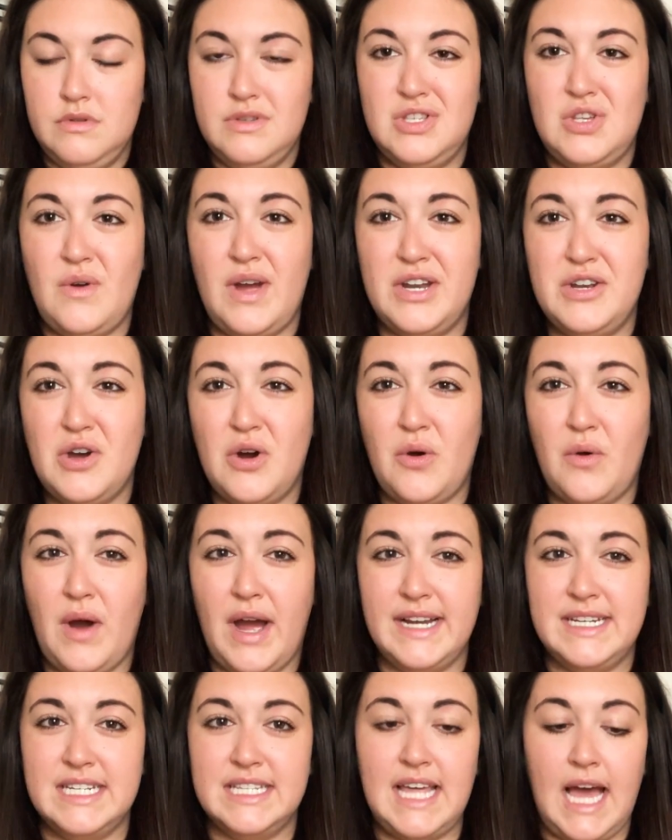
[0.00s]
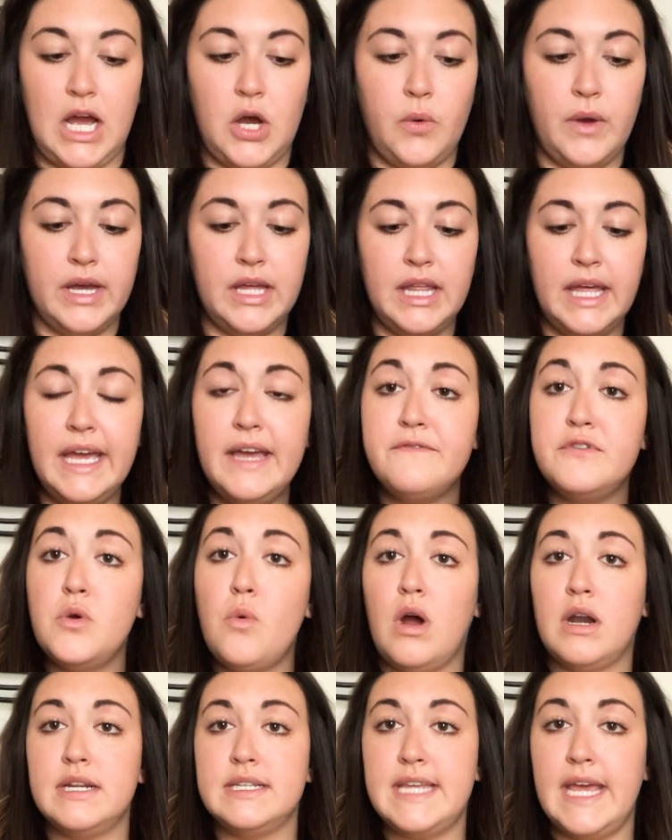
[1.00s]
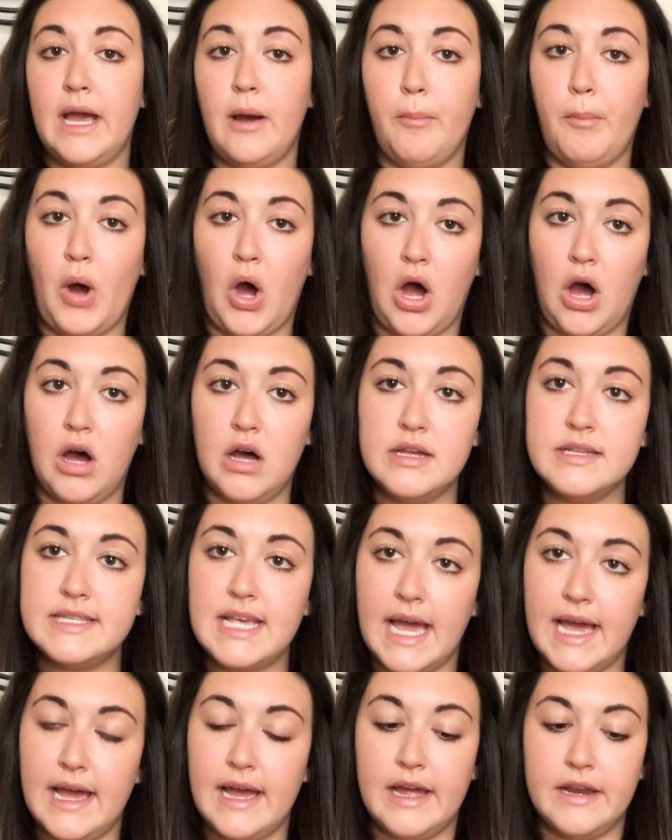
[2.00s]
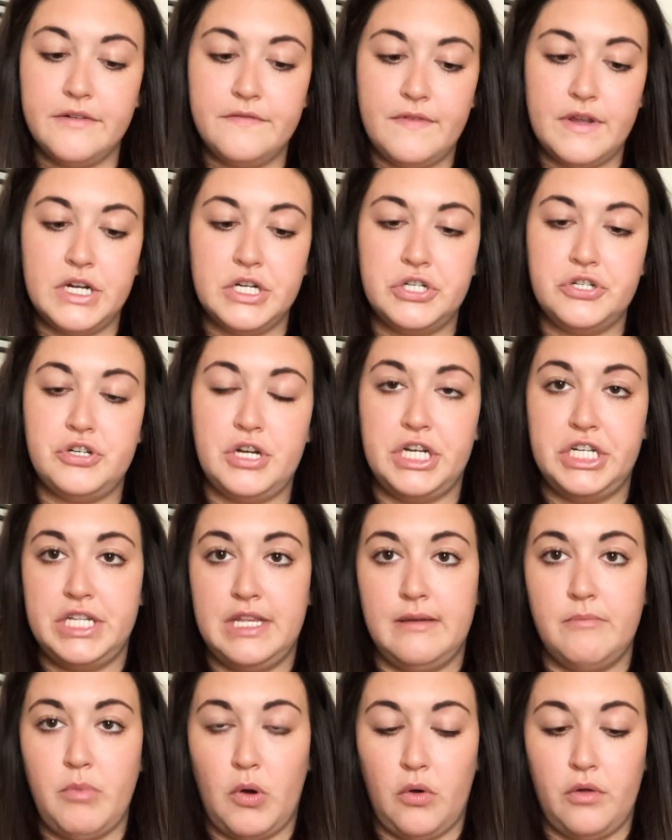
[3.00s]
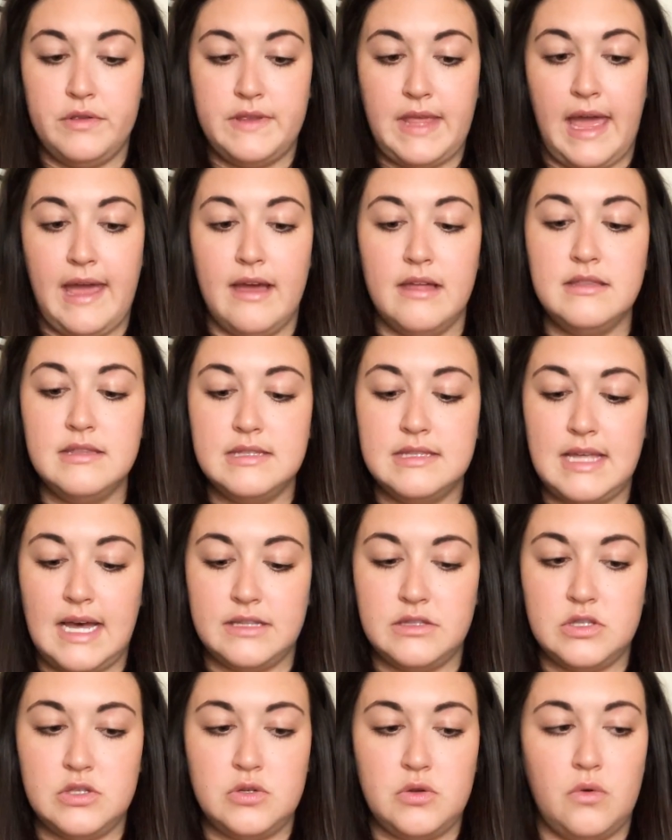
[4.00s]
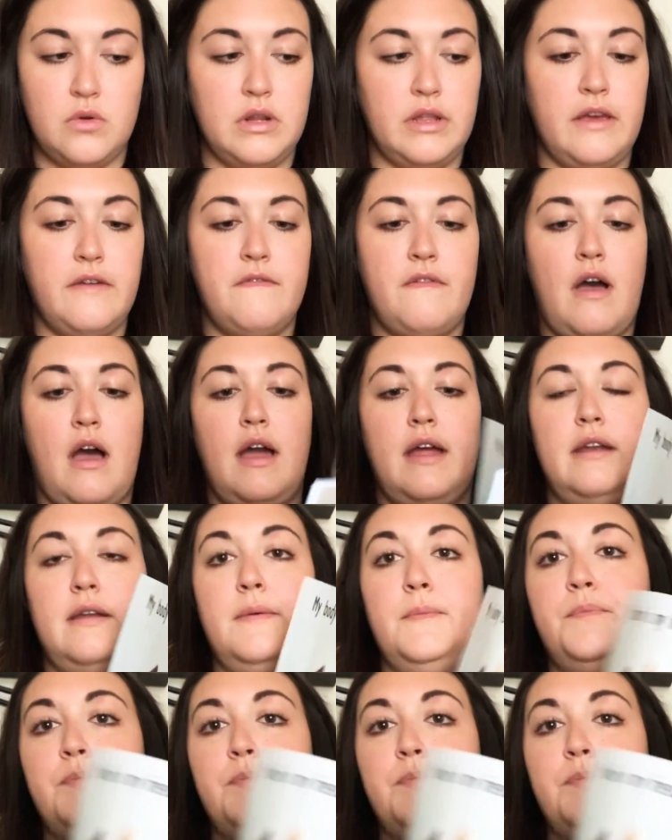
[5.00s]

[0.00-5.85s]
So I know I did that quickly. If you want to take a pause and finish tracing both hands, that's totally fine.